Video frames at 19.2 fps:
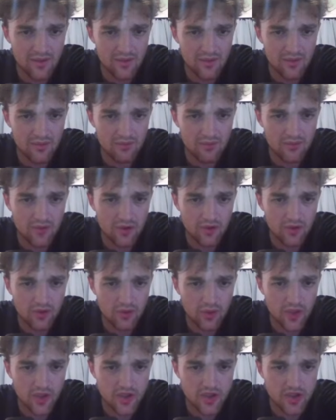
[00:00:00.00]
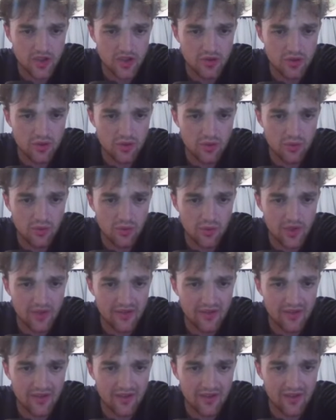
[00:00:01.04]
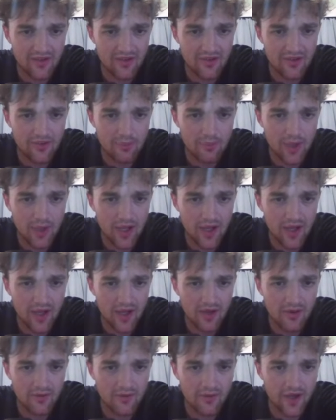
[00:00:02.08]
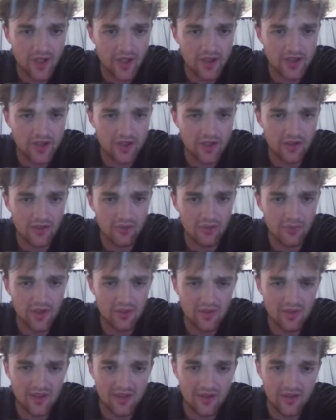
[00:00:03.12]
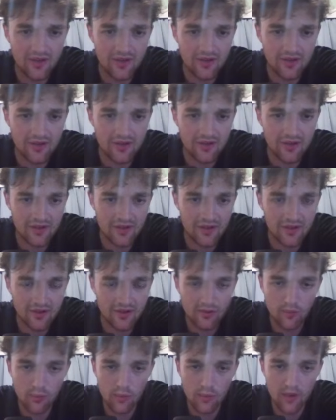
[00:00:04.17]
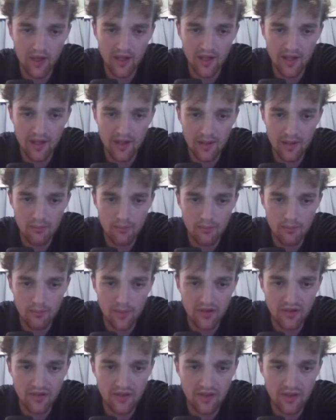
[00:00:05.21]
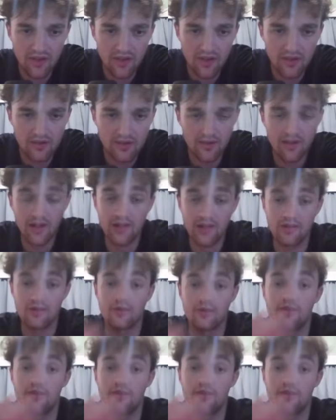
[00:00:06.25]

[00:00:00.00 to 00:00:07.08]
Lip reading: not quite sure what his plan of action is. Maybe this is what I am missing. That looks